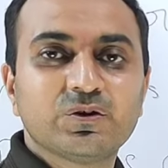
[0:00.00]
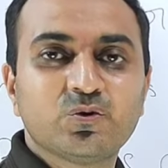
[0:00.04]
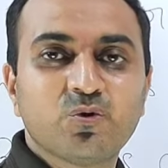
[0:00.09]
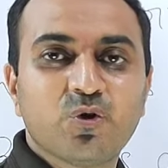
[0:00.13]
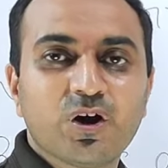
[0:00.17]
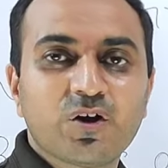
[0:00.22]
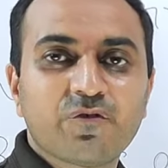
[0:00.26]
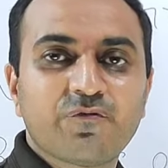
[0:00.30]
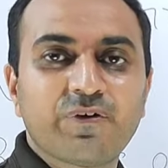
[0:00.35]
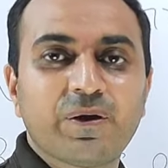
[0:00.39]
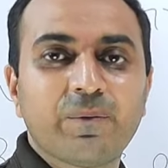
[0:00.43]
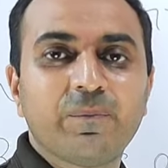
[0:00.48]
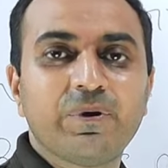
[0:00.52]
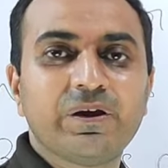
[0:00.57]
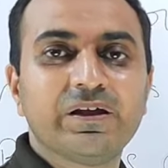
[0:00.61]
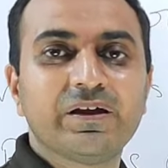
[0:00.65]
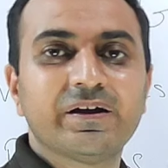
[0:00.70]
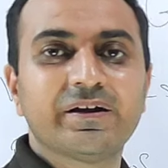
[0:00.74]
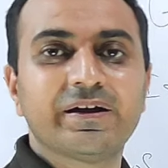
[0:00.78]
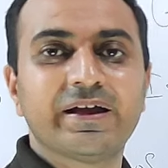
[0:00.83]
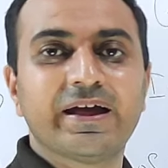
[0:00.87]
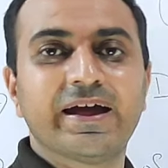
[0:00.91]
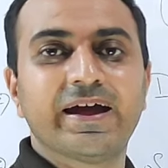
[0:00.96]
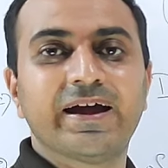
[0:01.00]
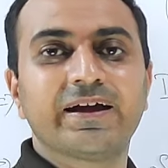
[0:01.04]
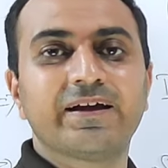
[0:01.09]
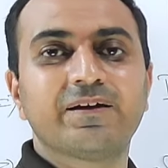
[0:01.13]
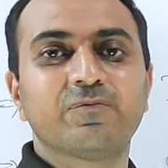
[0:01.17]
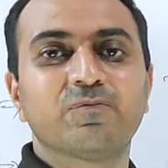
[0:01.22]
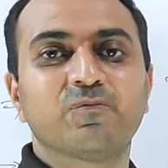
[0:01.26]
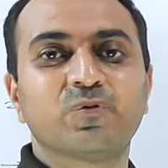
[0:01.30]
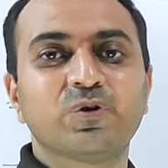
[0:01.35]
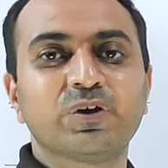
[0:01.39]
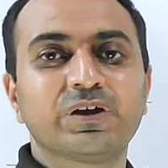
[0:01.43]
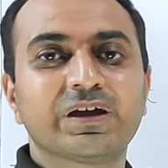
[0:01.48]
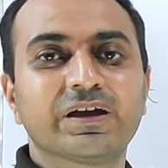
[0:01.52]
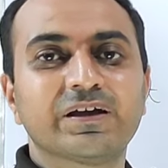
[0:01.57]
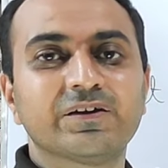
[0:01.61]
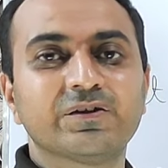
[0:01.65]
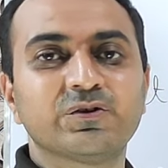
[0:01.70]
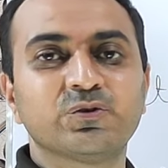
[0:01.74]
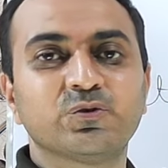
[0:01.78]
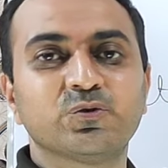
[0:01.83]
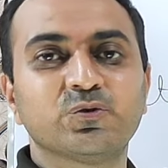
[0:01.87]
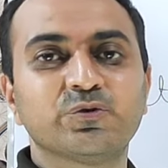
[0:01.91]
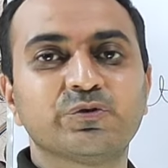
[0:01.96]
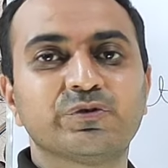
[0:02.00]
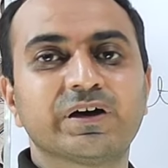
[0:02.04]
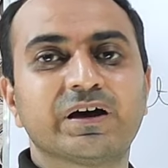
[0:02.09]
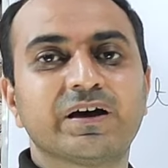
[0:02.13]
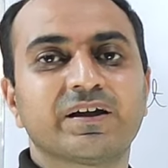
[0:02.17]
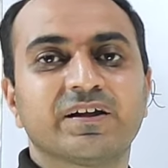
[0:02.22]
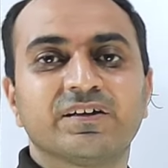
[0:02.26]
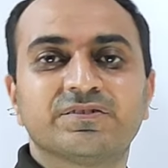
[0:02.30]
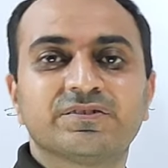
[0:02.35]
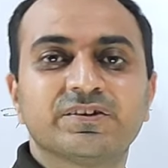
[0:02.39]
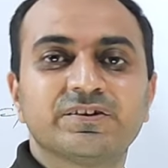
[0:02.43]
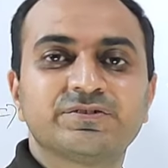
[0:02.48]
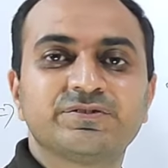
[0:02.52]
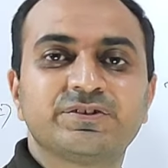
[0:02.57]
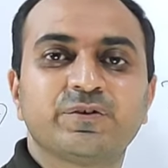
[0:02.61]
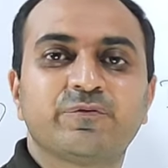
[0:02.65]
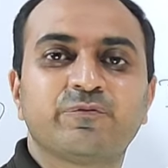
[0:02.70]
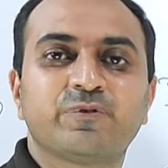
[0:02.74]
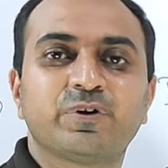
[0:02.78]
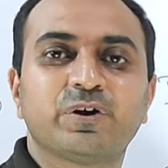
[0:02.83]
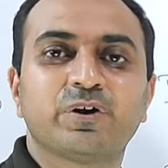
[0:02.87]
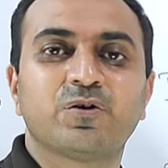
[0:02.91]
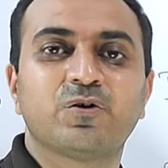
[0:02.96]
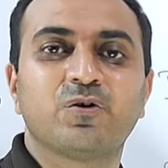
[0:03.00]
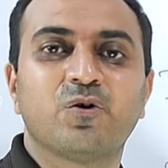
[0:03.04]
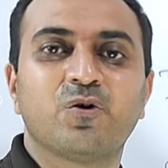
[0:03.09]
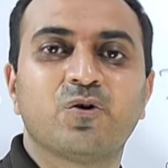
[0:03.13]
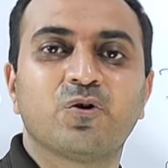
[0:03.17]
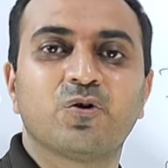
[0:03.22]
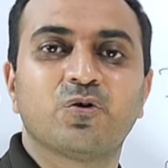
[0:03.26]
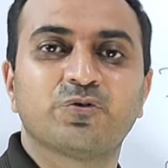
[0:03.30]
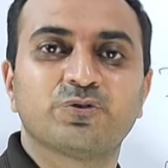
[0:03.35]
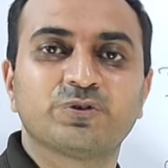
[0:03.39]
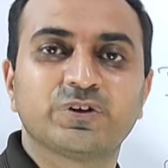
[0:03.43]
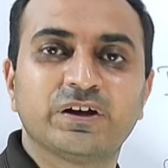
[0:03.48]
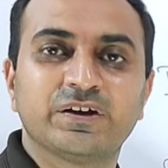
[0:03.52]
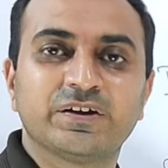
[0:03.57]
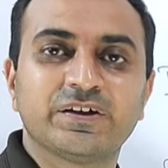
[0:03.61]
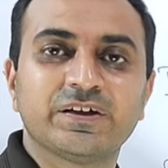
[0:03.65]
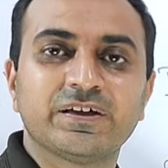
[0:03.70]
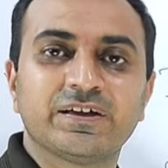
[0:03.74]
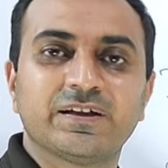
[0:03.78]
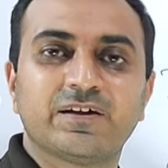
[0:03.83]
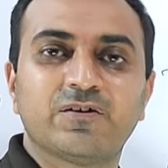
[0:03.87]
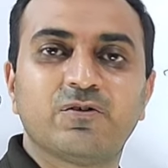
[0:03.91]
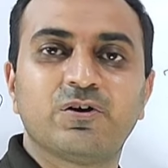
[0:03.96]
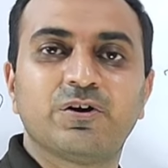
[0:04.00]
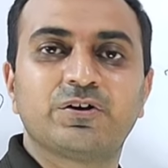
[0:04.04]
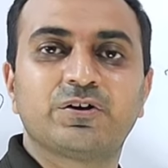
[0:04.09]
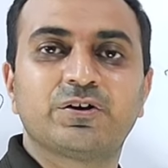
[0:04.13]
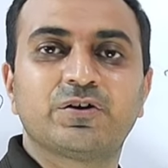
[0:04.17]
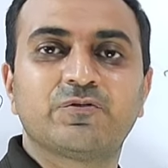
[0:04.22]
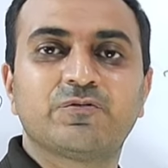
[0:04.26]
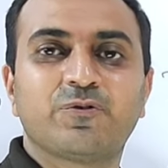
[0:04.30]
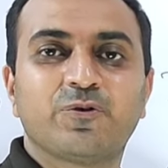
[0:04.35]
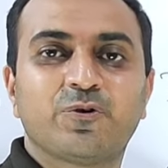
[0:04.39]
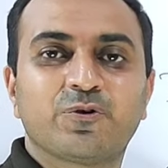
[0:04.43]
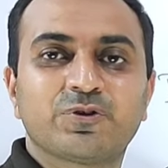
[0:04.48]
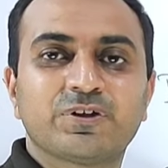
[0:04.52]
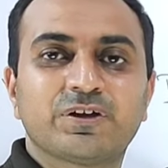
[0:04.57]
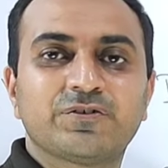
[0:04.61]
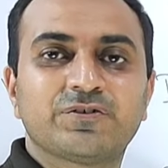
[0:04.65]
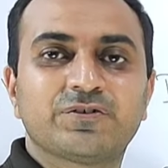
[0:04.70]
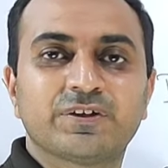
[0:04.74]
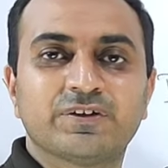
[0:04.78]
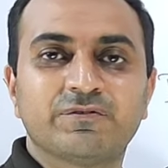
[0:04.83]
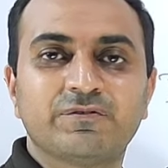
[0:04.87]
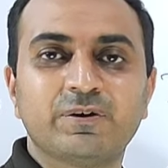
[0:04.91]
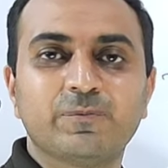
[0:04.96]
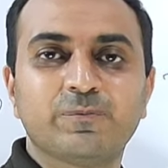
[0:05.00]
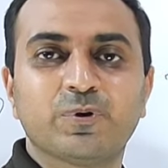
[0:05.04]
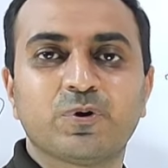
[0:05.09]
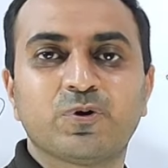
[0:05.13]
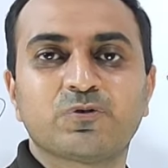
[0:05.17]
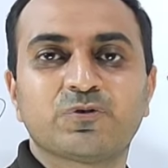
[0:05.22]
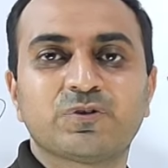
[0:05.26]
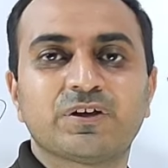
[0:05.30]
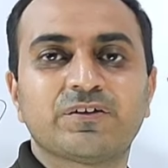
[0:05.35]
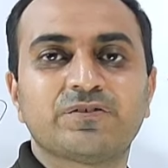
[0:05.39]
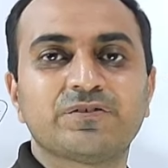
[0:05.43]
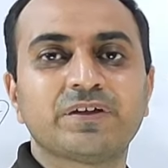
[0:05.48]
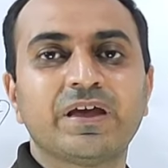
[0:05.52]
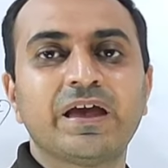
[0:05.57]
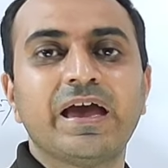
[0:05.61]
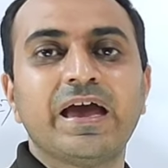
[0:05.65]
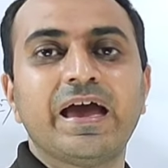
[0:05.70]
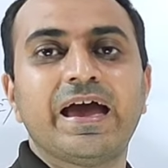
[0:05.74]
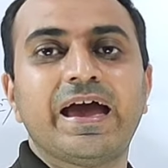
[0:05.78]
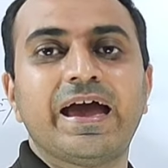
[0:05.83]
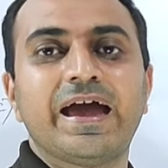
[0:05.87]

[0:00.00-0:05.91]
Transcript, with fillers: You are familiar that we can use the Russell shifter or oscillating granulator for the sieving process,